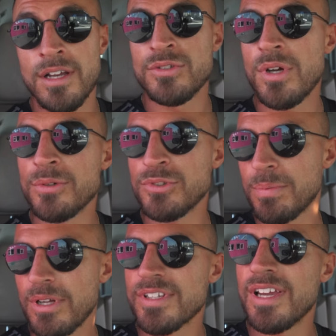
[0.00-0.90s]
So I was just
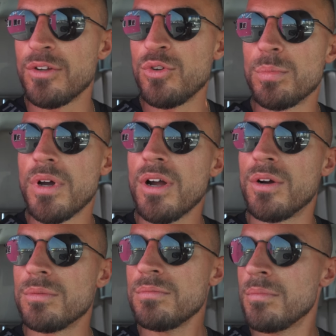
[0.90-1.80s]
about to get an Uber
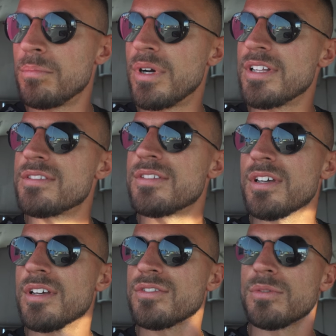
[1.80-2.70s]
home, but
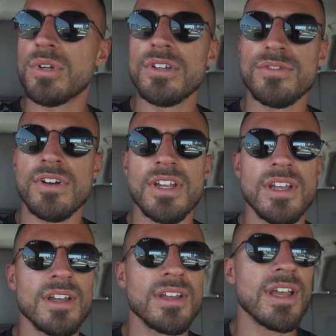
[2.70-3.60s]
someone has very
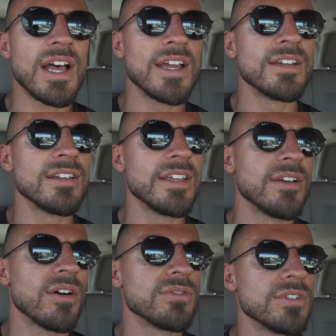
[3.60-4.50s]
kindly
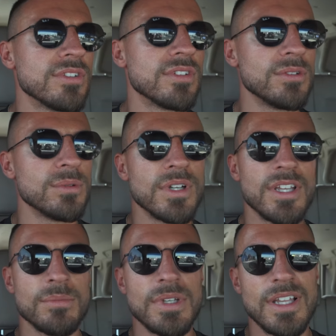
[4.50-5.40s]
offered to
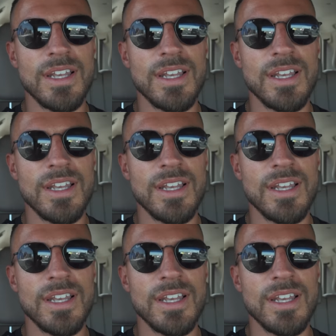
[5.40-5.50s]
give me a